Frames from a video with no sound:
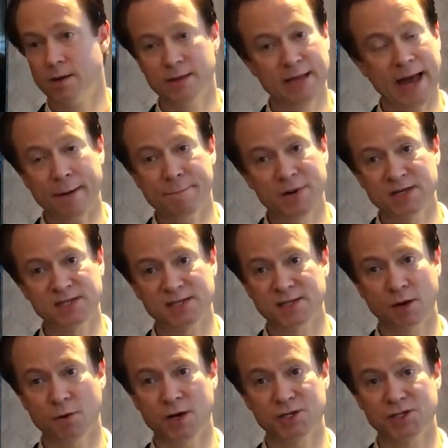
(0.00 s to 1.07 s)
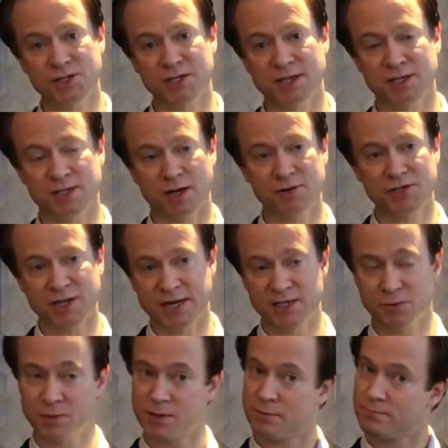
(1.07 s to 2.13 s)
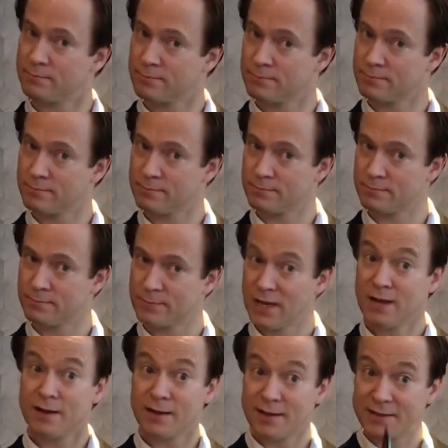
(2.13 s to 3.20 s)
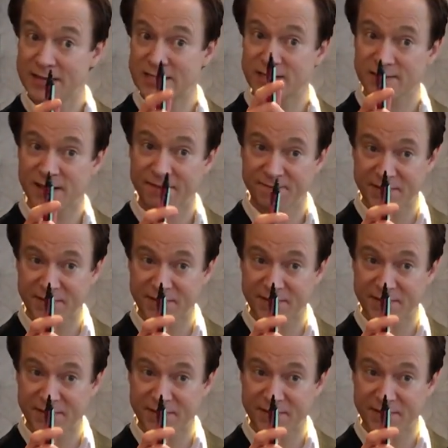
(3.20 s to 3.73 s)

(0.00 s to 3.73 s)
Yeah, because there's no urgency associated with them.